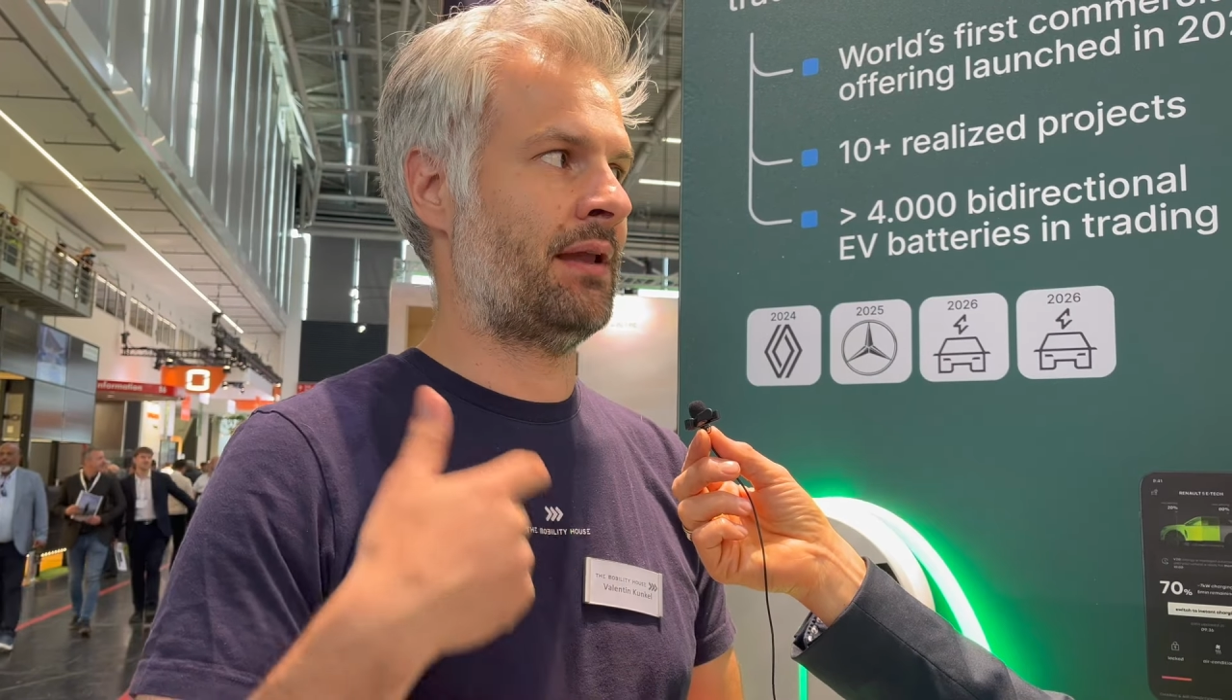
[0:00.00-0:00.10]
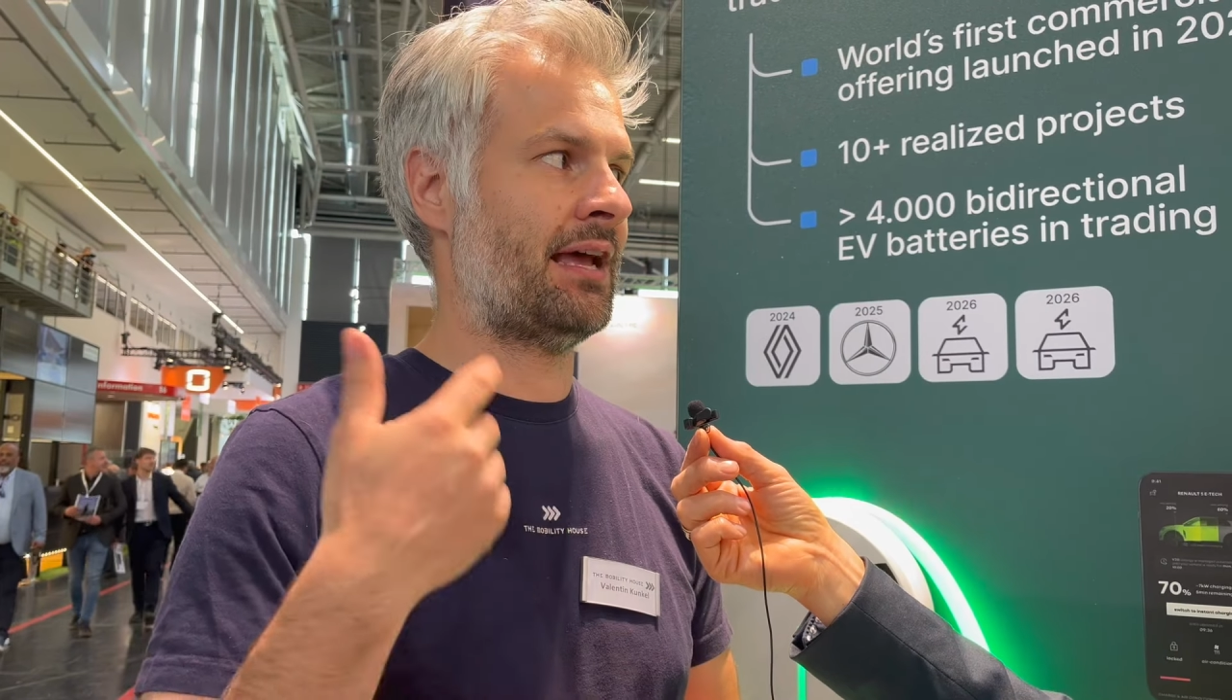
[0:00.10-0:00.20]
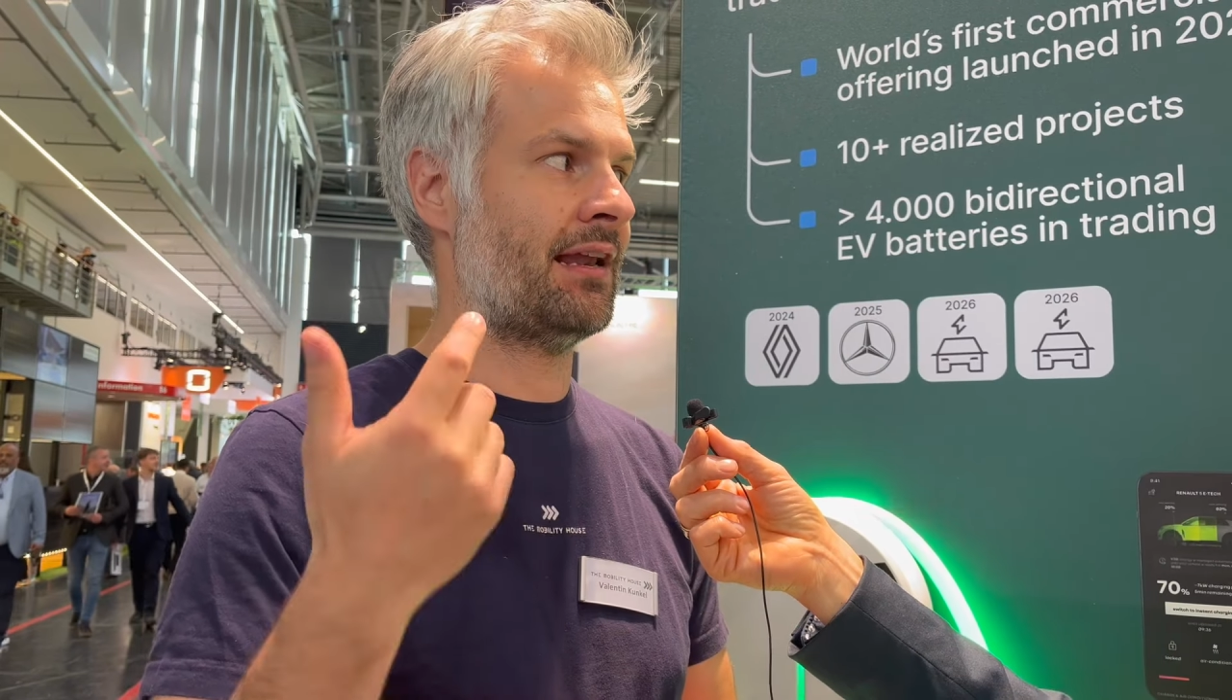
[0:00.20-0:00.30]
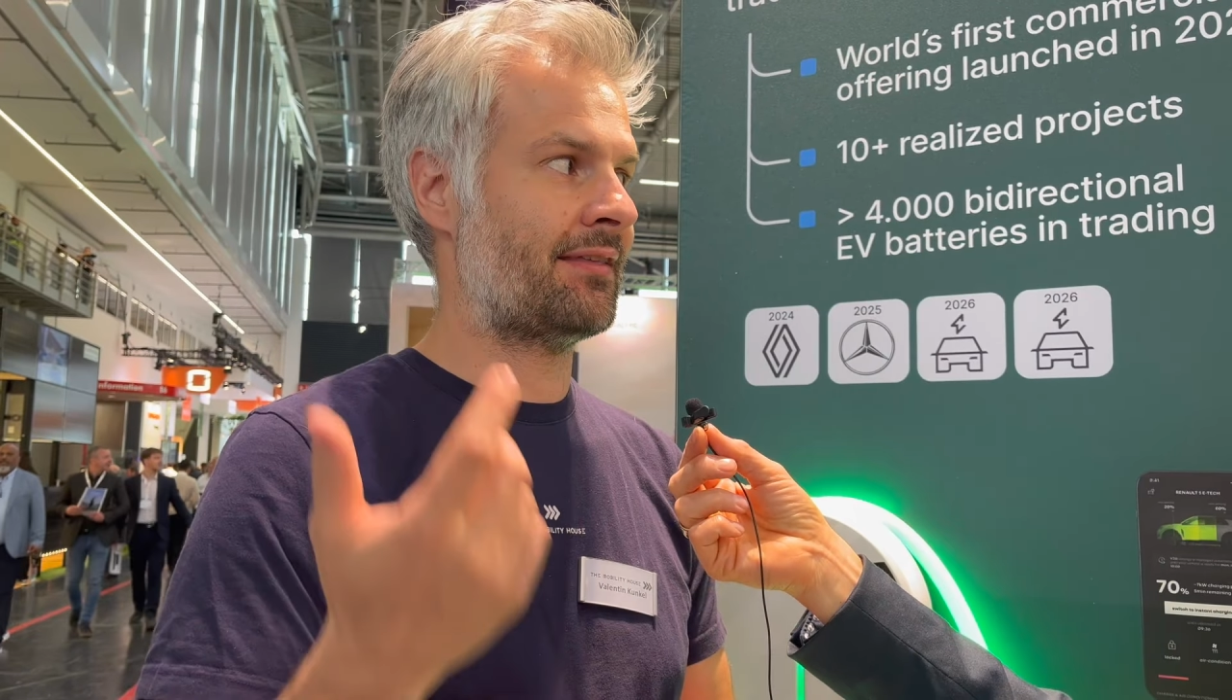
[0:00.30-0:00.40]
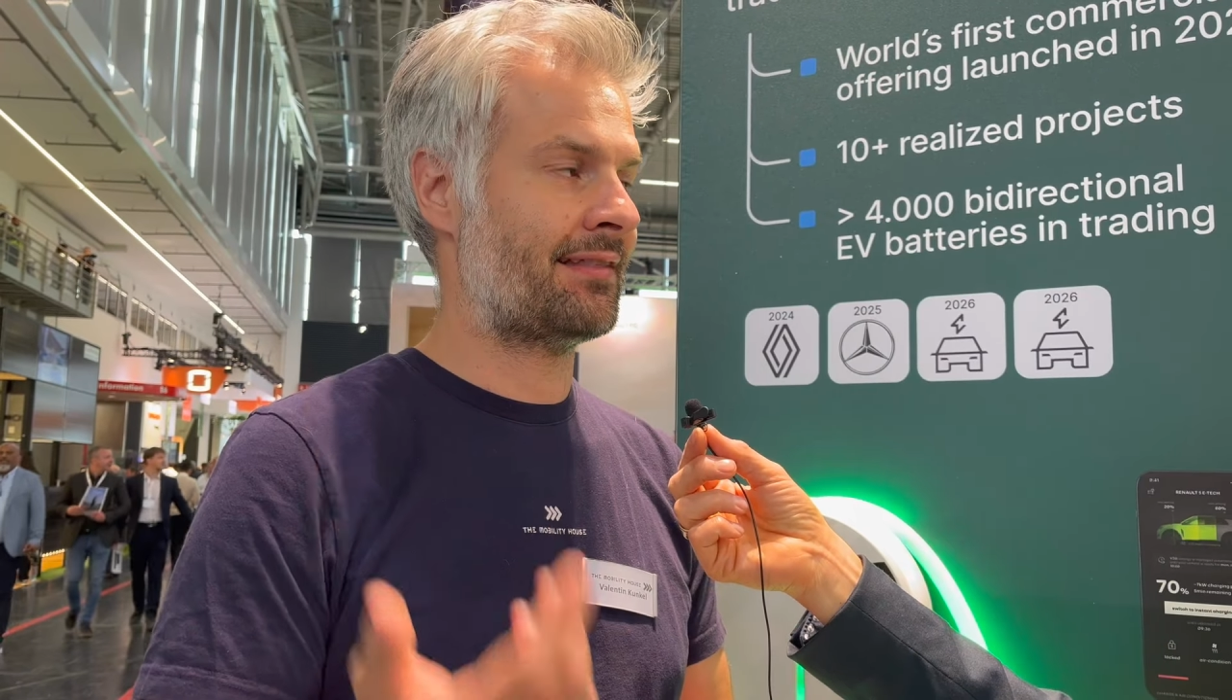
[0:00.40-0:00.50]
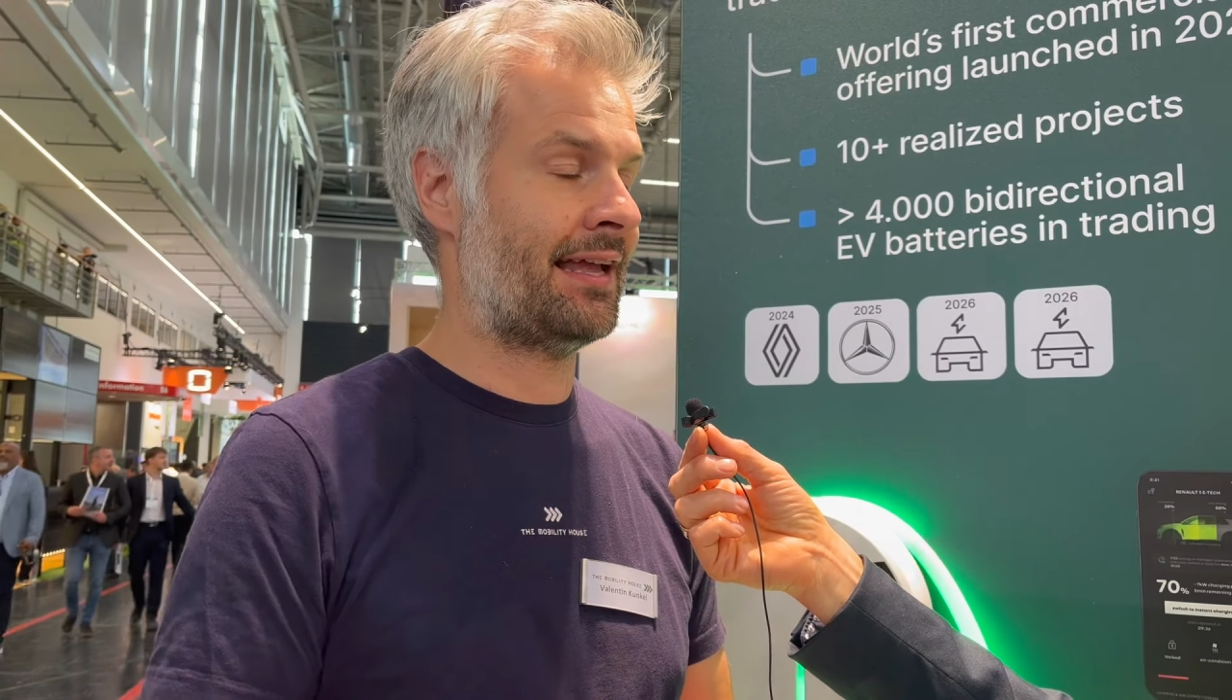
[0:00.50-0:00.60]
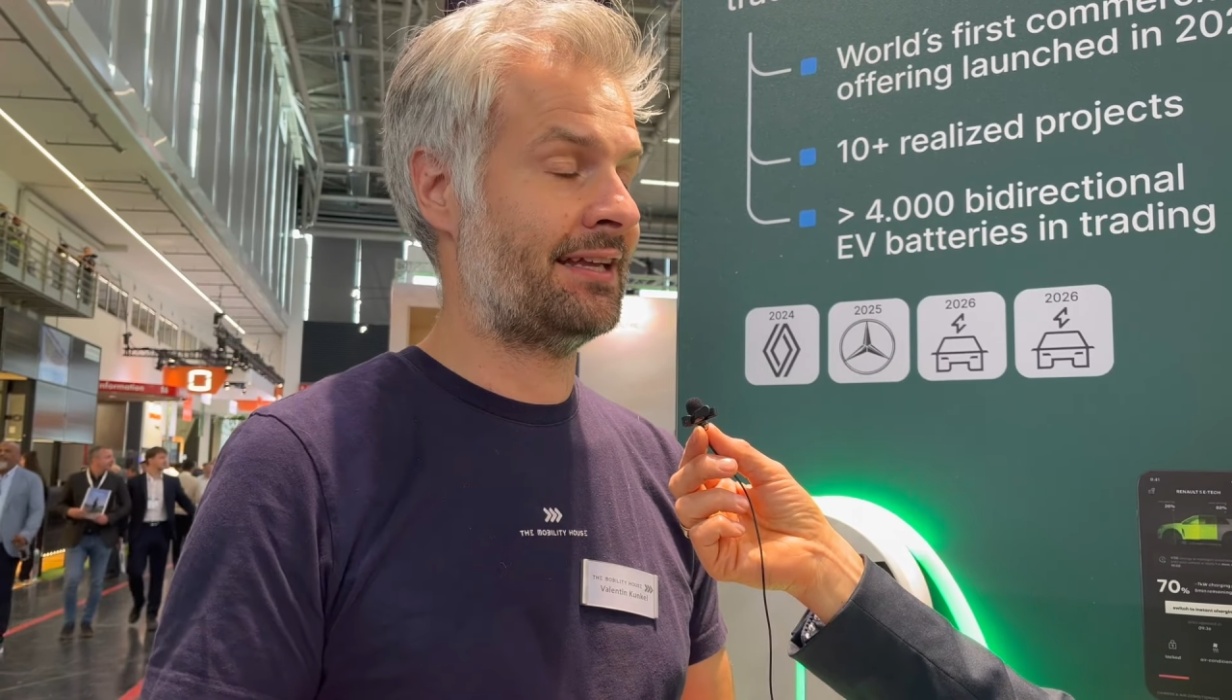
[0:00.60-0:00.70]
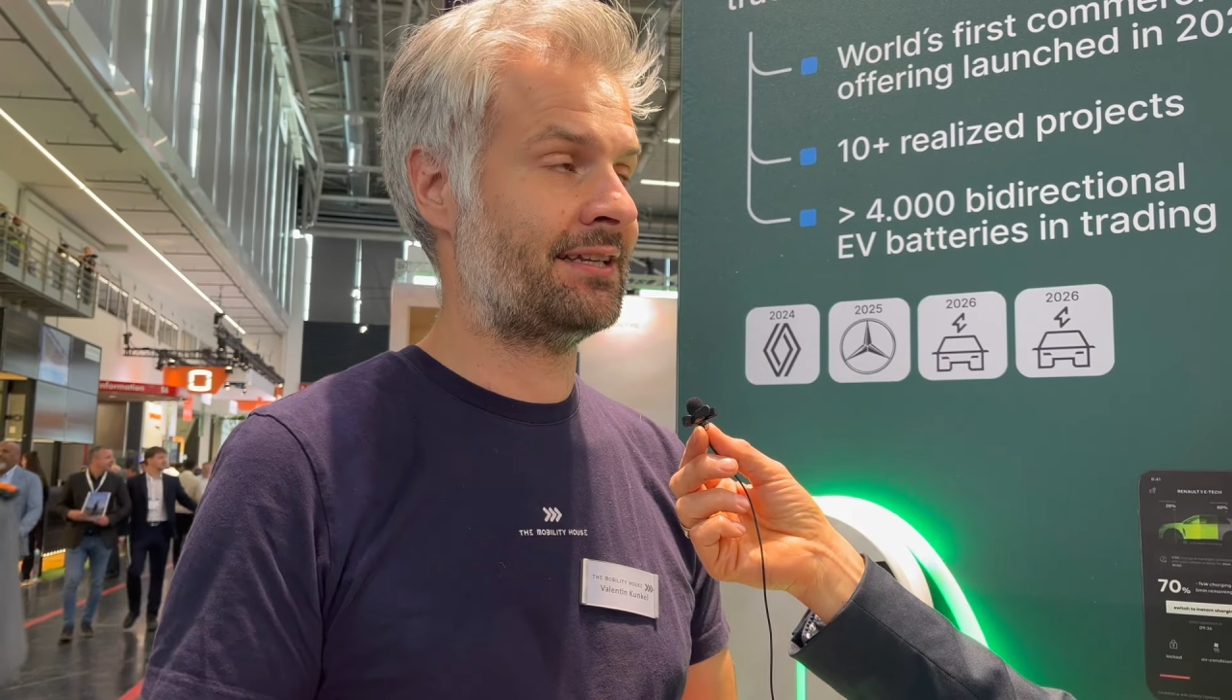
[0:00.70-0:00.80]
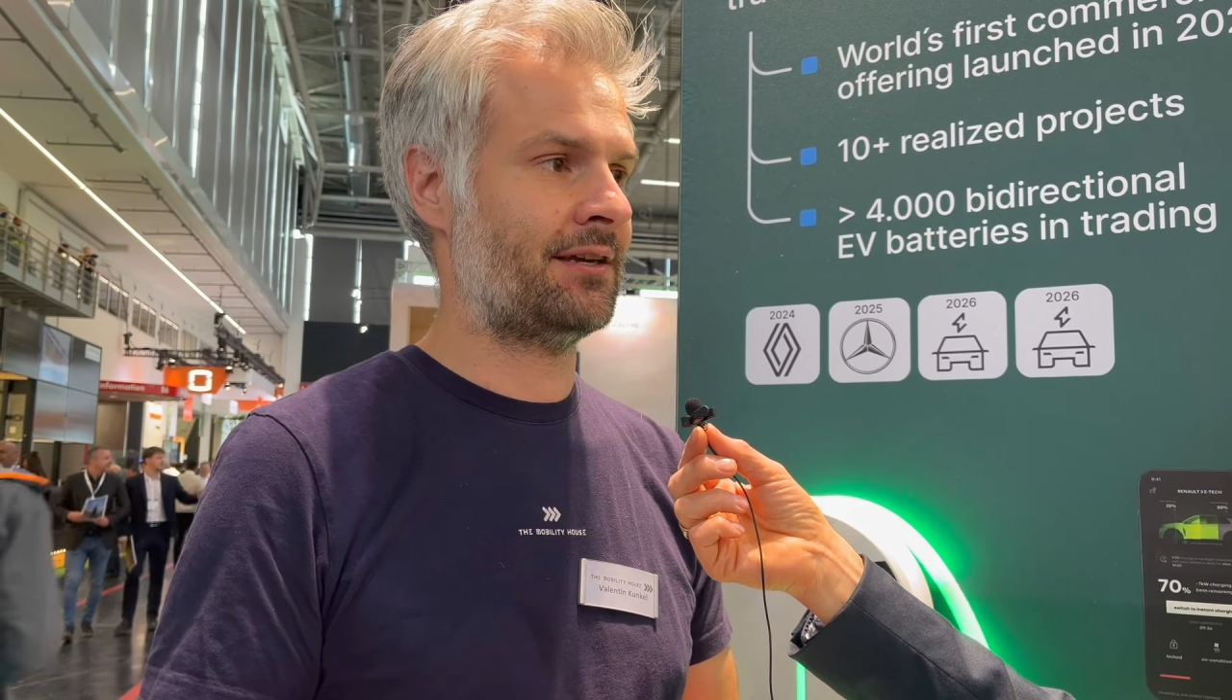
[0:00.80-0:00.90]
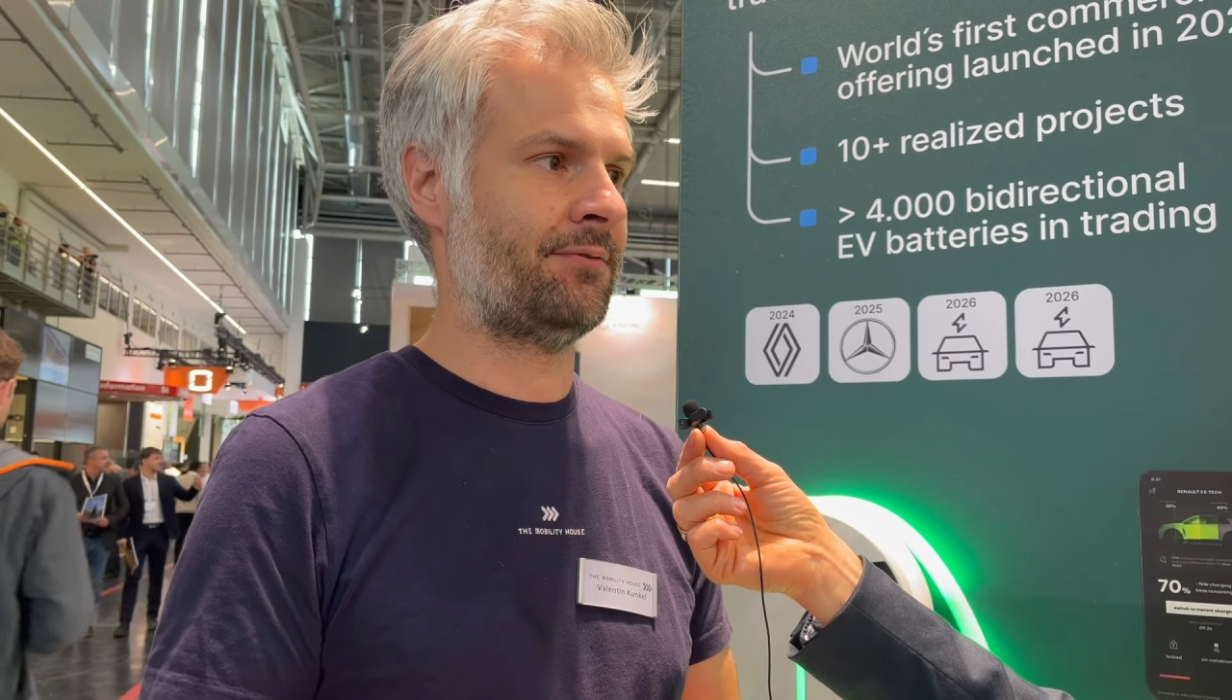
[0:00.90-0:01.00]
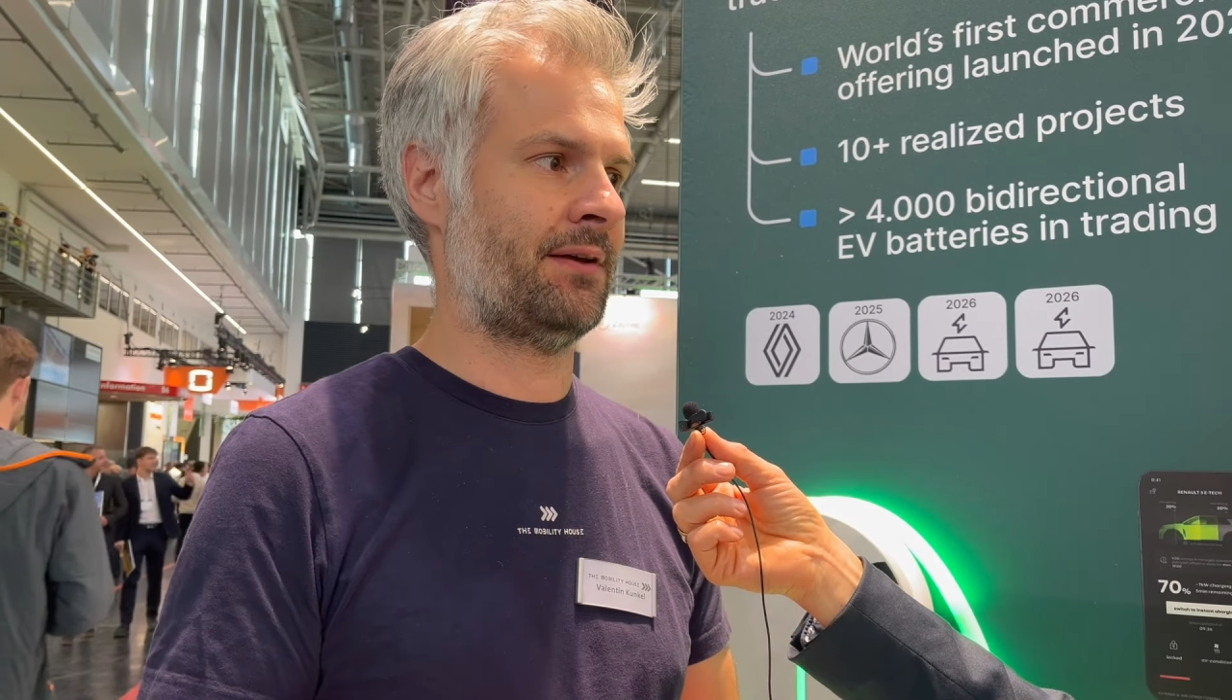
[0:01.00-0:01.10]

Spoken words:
legislative